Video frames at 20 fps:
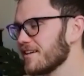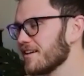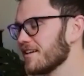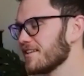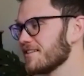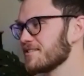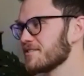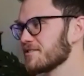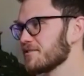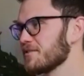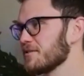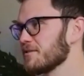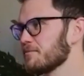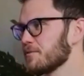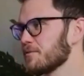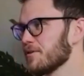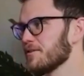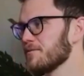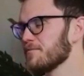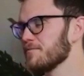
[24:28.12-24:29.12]
Yeah, that's a great
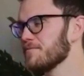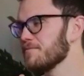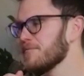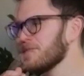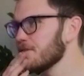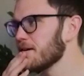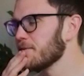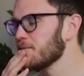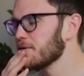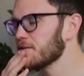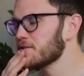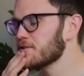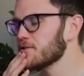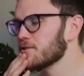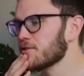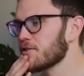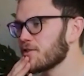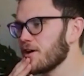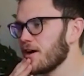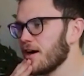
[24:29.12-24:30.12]
point. And what's
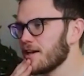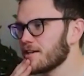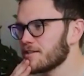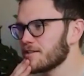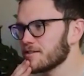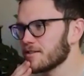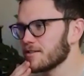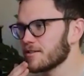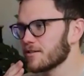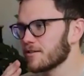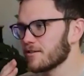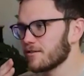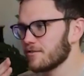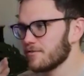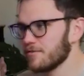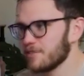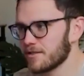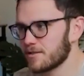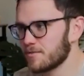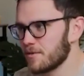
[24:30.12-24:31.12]
your thought? Because the
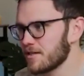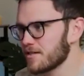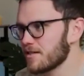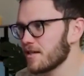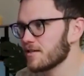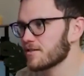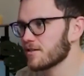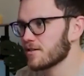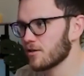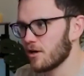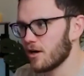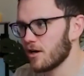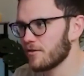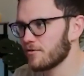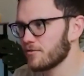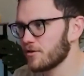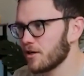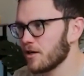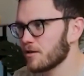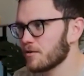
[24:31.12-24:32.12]
space has a lot
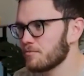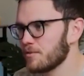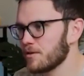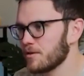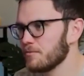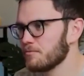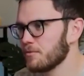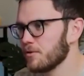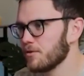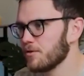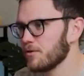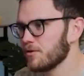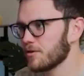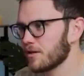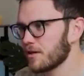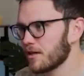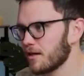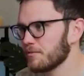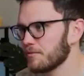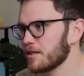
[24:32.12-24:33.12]
of young
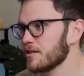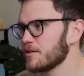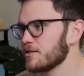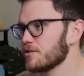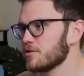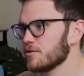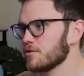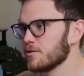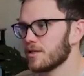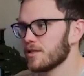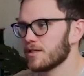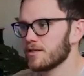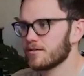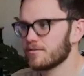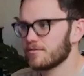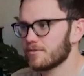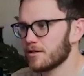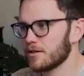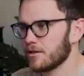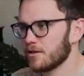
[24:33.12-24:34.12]
people coming into it,
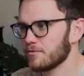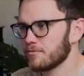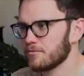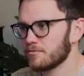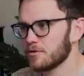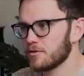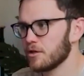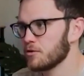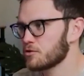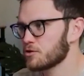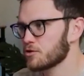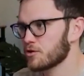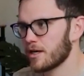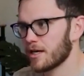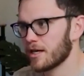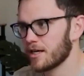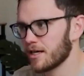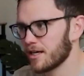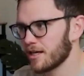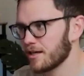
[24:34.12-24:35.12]
you know, no
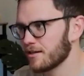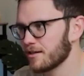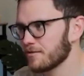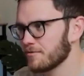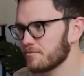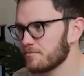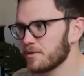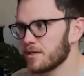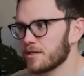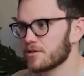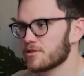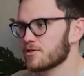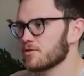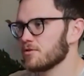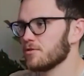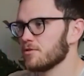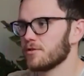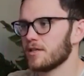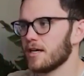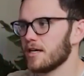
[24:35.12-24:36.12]
training, being
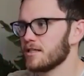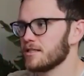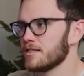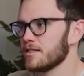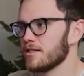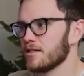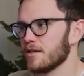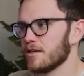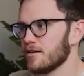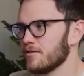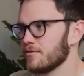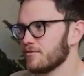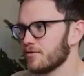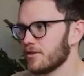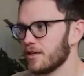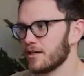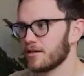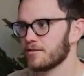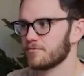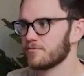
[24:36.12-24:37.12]
sold the idea of
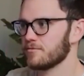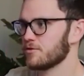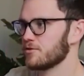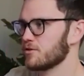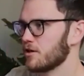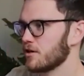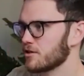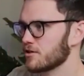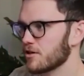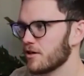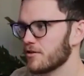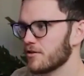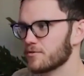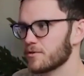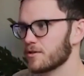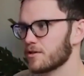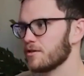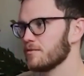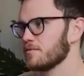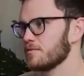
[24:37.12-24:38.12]
like, start a
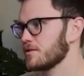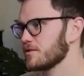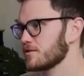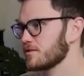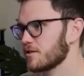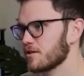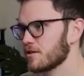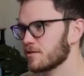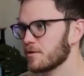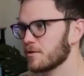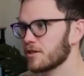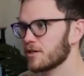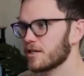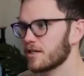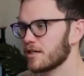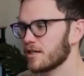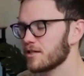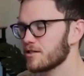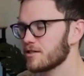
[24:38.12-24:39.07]
software company, start a marketing